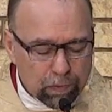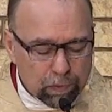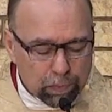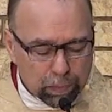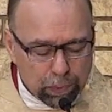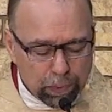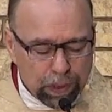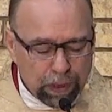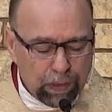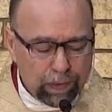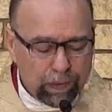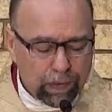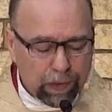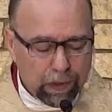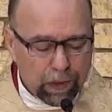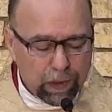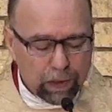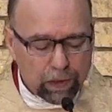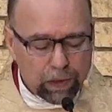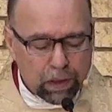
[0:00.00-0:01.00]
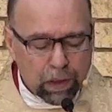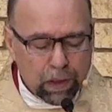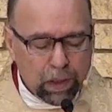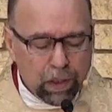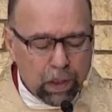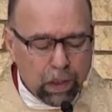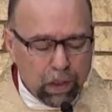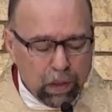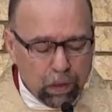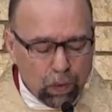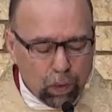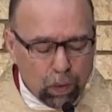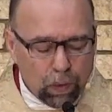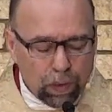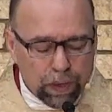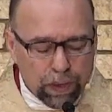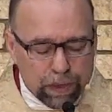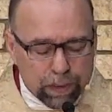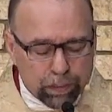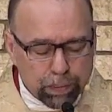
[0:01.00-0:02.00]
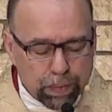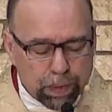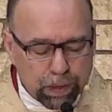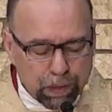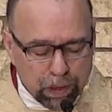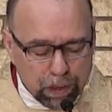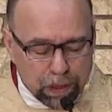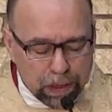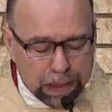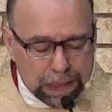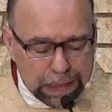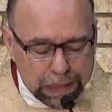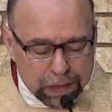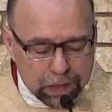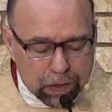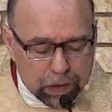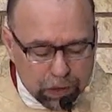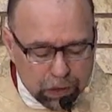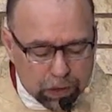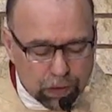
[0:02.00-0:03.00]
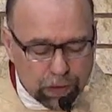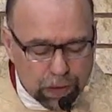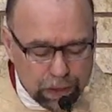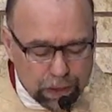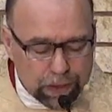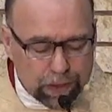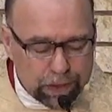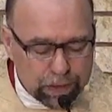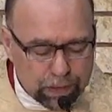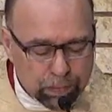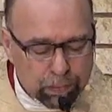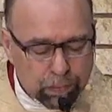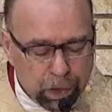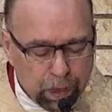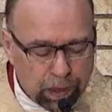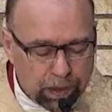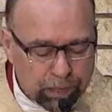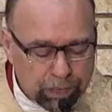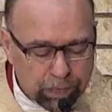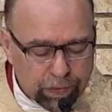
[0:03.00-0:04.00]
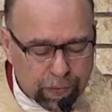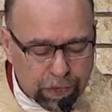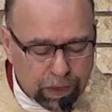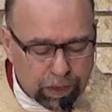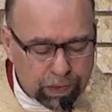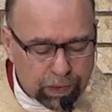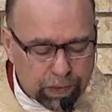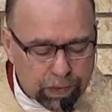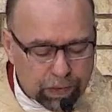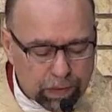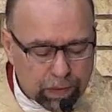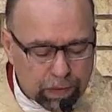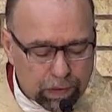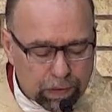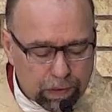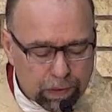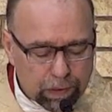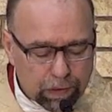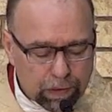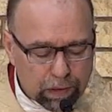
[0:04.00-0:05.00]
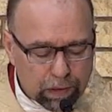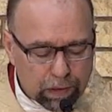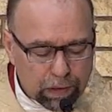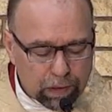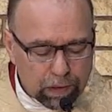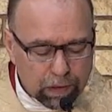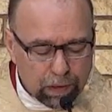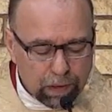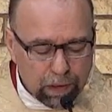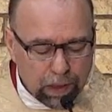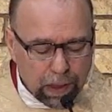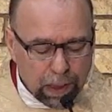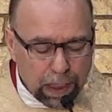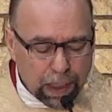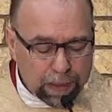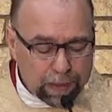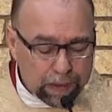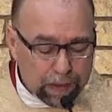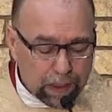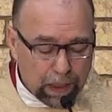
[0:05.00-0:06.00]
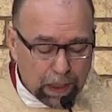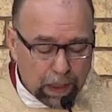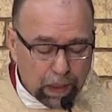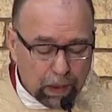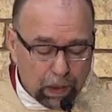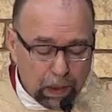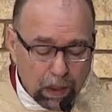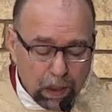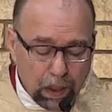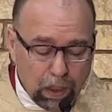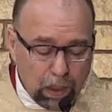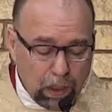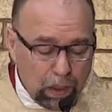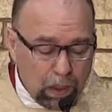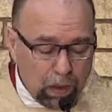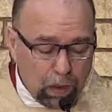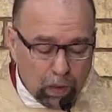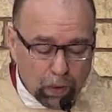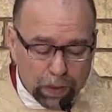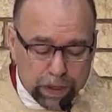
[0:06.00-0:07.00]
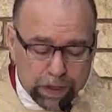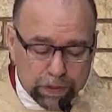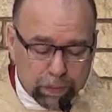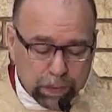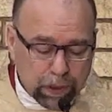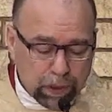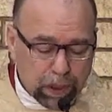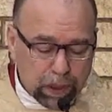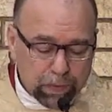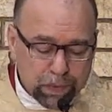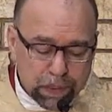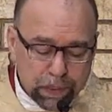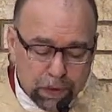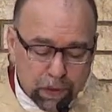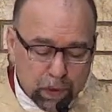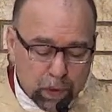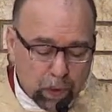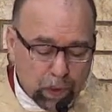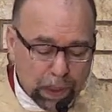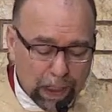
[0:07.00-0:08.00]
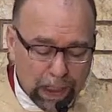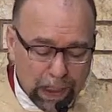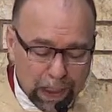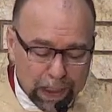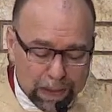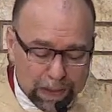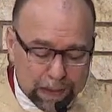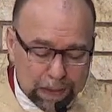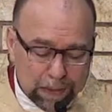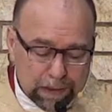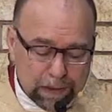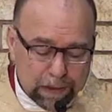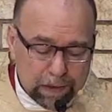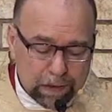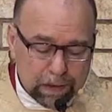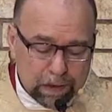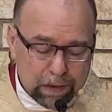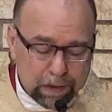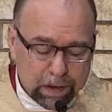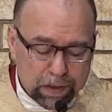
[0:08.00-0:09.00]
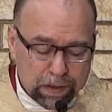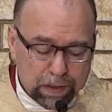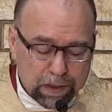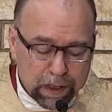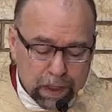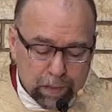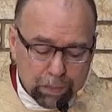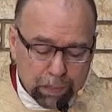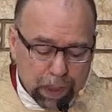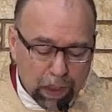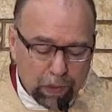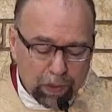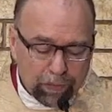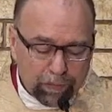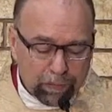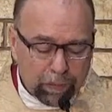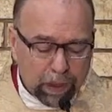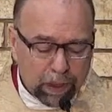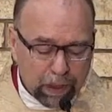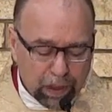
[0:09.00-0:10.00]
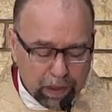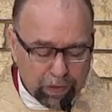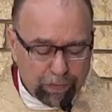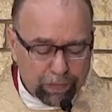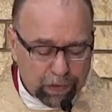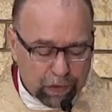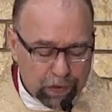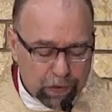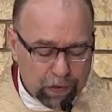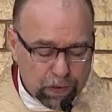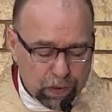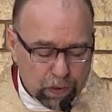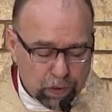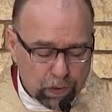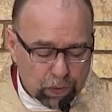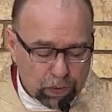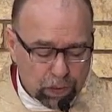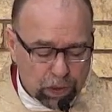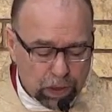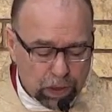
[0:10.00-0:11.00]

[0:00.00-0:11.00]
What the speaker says: Breathe in. Holy Spirit, increase my faith. Exhale, Holy Spirit, I'm so hesitant to step out of my comfort zone.